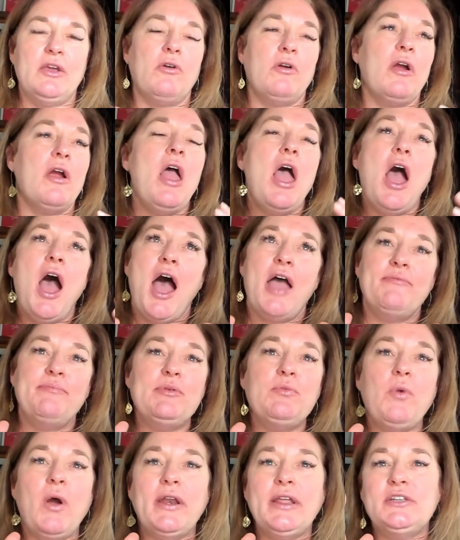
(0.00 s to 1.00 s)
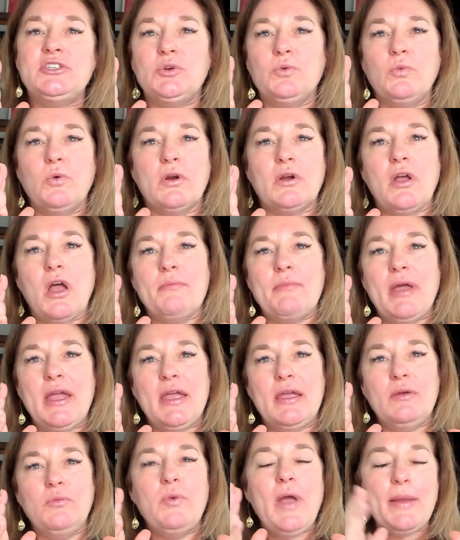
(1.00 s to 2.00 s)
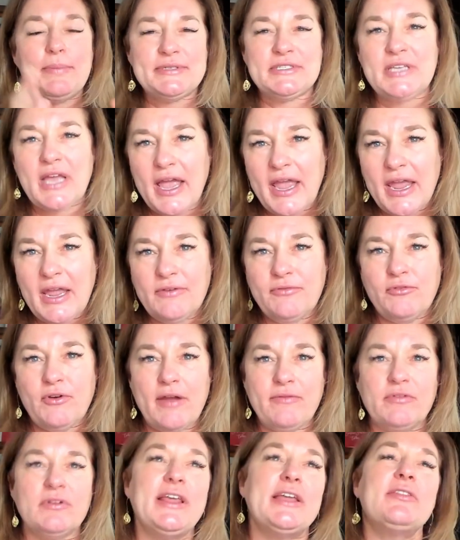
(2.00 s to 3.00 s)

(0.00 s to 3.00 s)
or I've been wanting to work on my website forever.